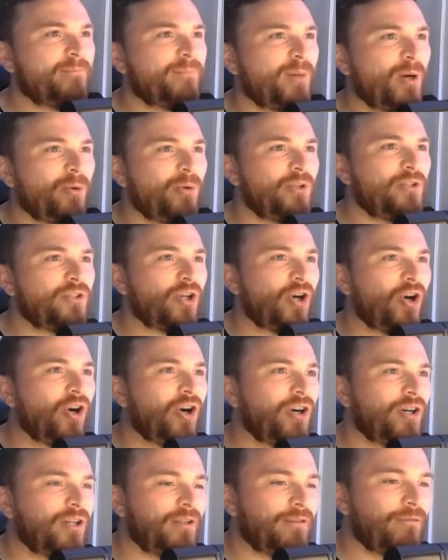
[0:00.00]
Poland
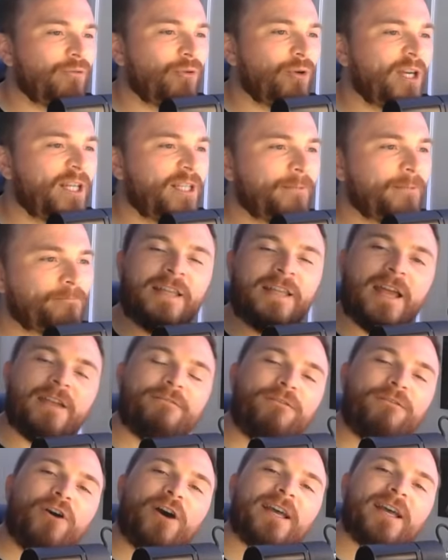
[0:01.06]
are an avoid.
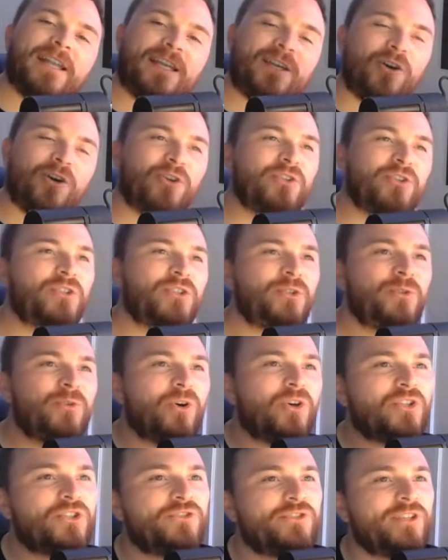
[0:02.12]
Then finally on to
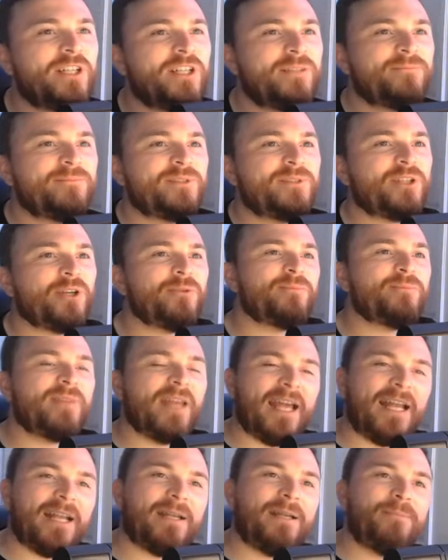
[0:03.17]
Austria. So they
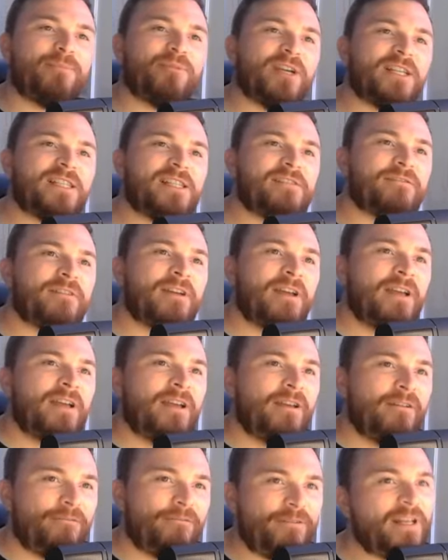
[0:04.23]
had an impressive
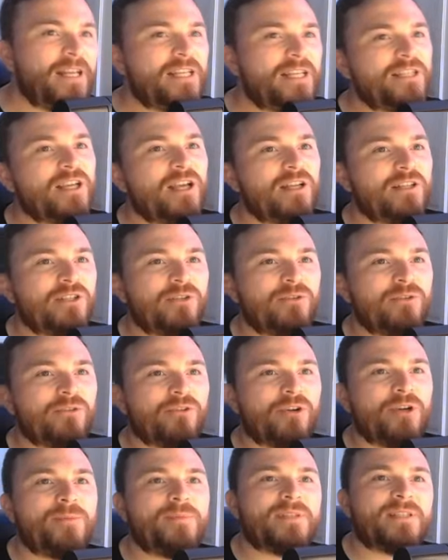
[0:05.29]
finish to the
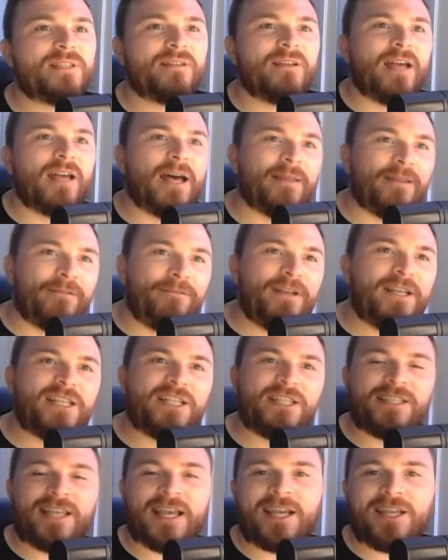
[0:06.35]
groups. They
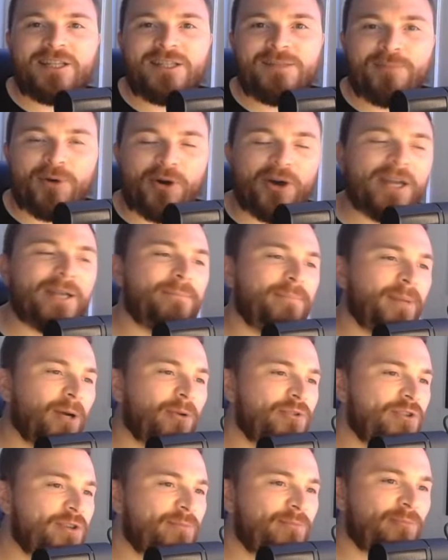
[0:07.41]
finished second behind
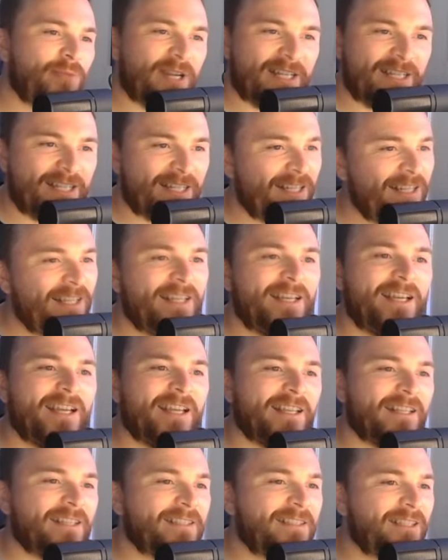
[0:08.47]
Belgium, which
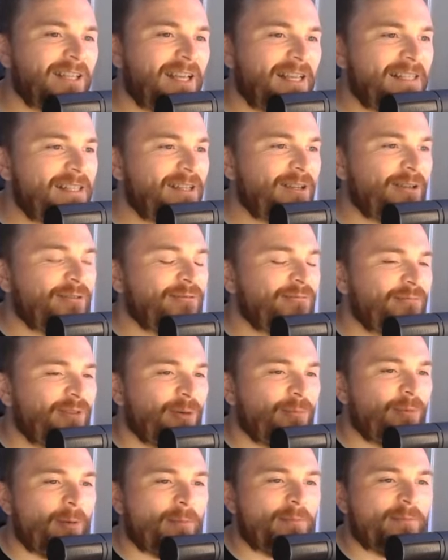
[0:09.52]
it's no
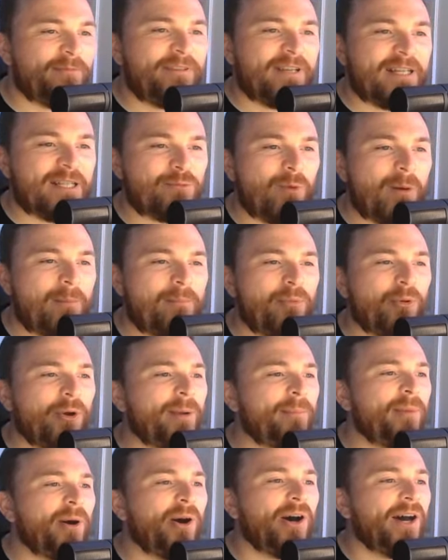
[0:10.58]
real problem. Finished 1
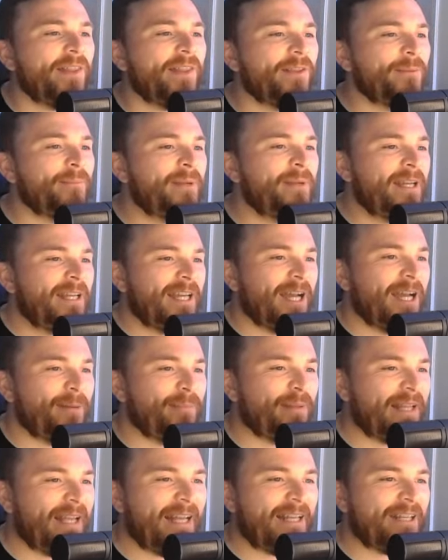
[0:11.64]
point behind them,
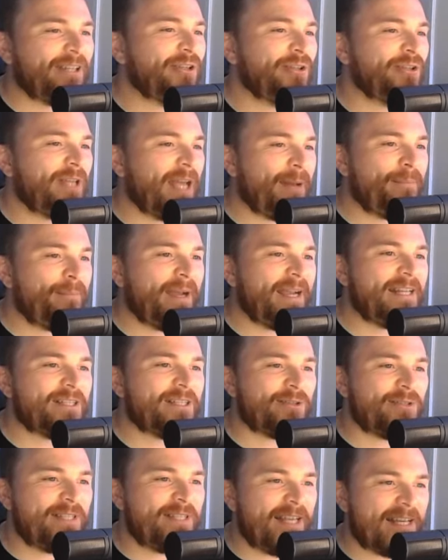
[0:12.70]
but they had a good campaign.
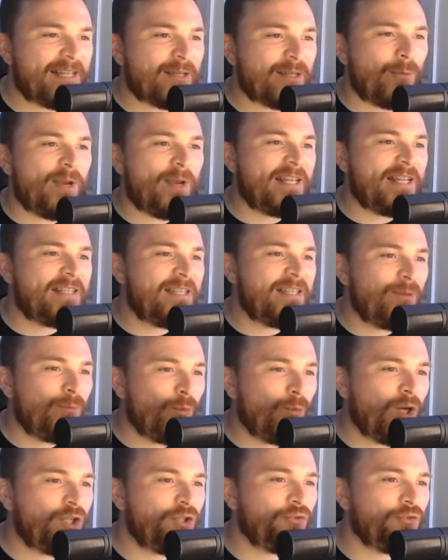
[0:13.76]
So six wins,
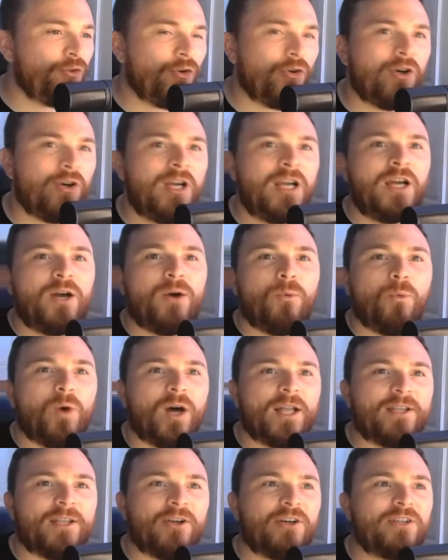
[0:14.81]
one draw,
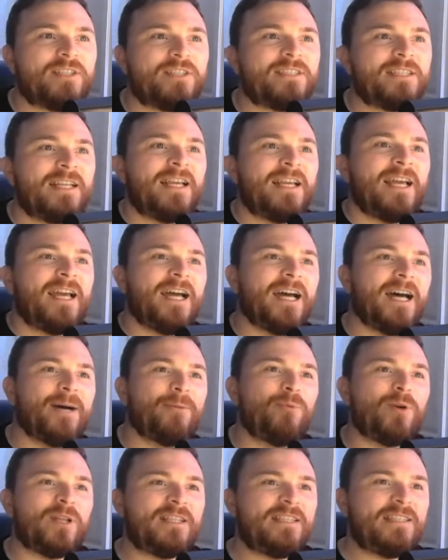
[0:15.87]
one loss.
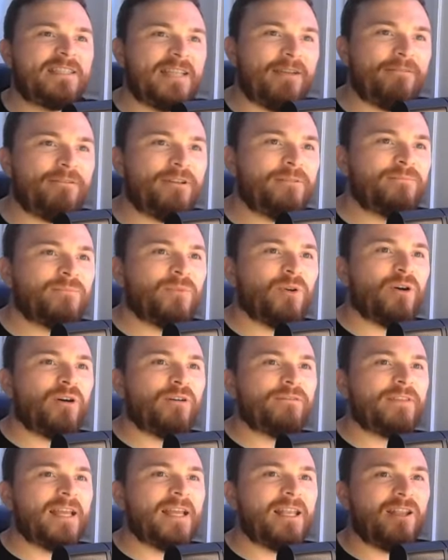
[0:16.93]
Won seven
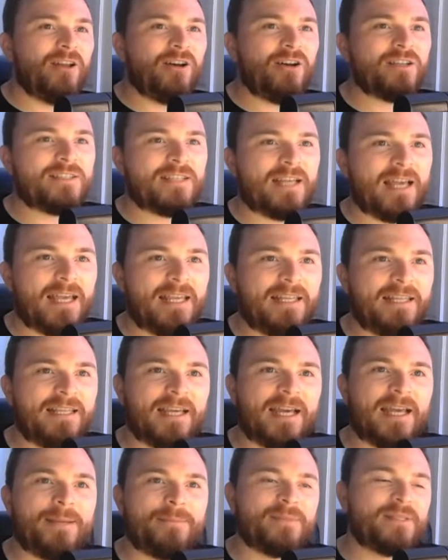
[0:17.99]
of their last eight
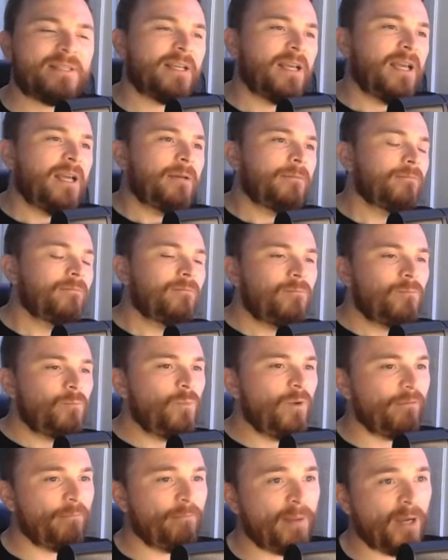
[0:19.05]
games,
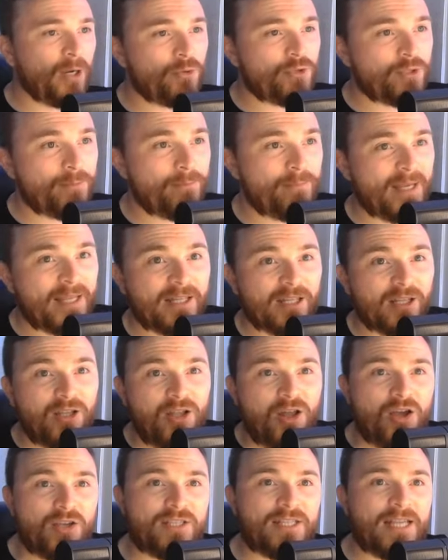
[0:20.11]
with Belgium being the
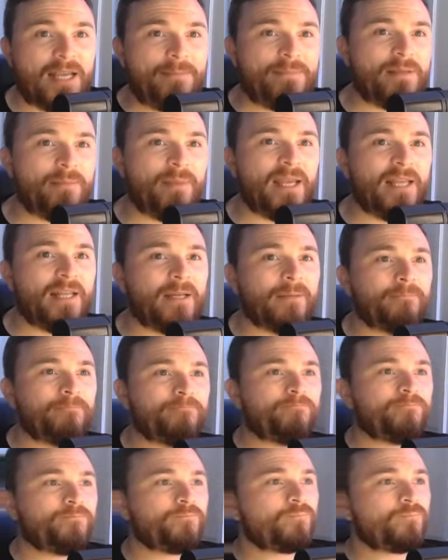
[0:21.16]
last team to beat them